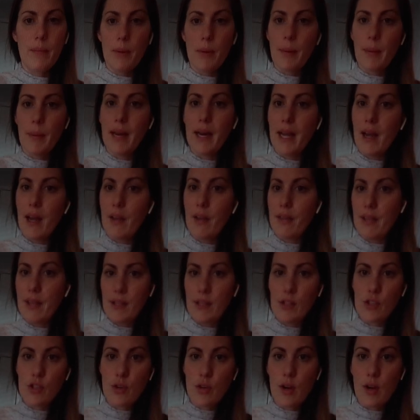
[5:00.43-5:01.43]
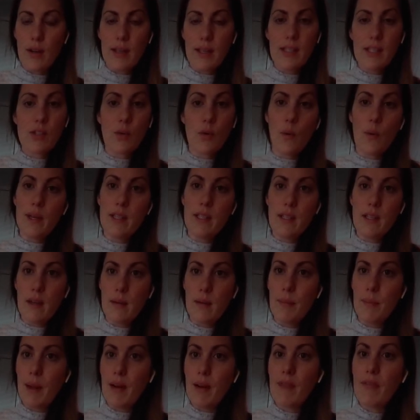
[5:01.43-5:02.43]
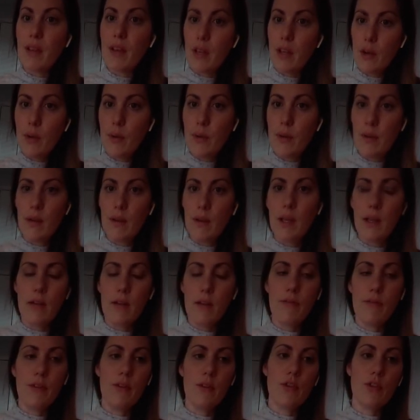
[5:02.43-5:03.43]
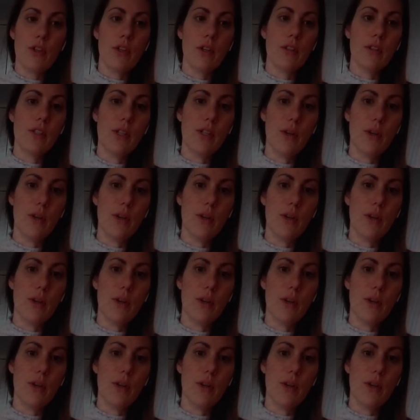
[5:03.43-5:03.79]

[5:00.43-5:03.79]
your body healthy and strong is going to benefit you in the future. So